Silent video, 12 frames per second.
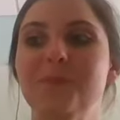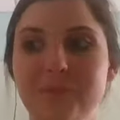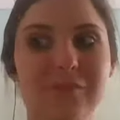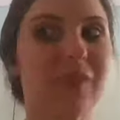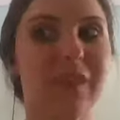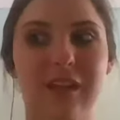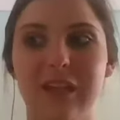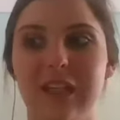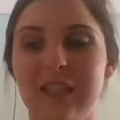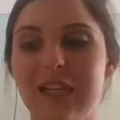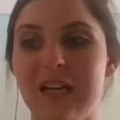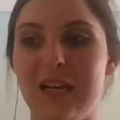yeah, I
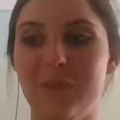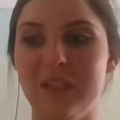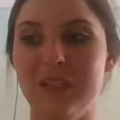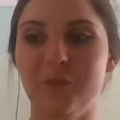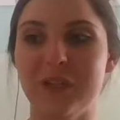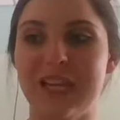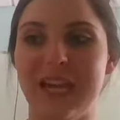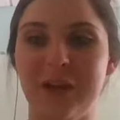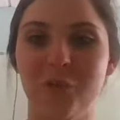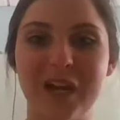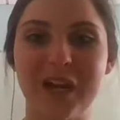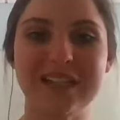mean, we can't wait
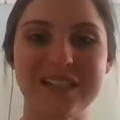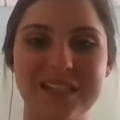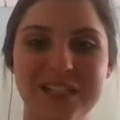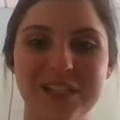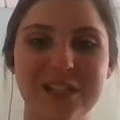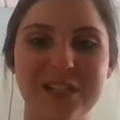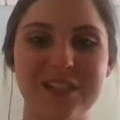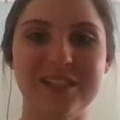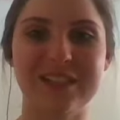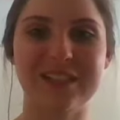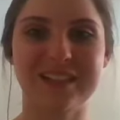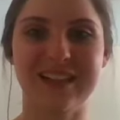until there's
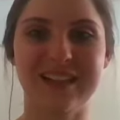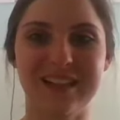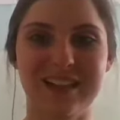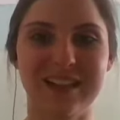an